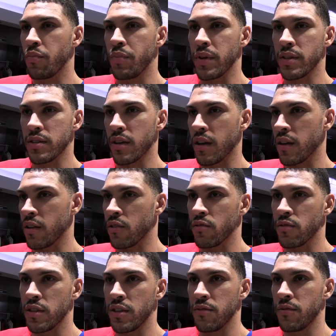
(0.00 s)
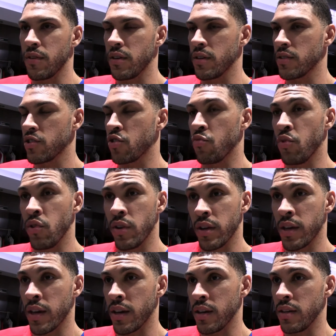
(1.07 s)
be solid on defense,
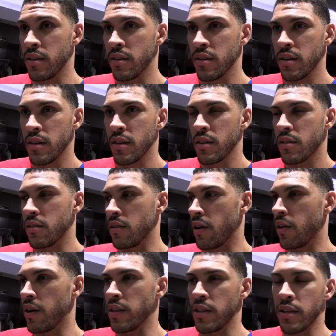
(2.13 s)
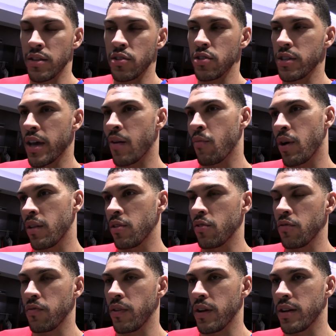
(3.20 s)
communicate, you know, and then just add my little
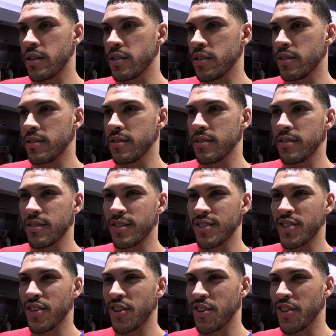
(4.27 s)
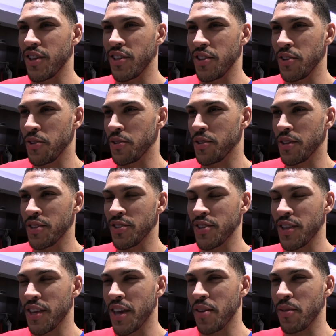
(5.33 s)
flair to all the other little things in
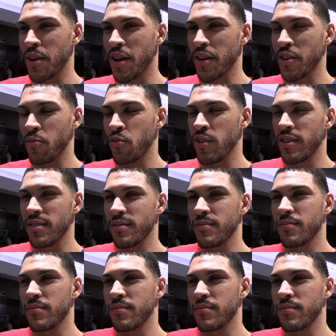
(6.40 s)
the game that I can bring.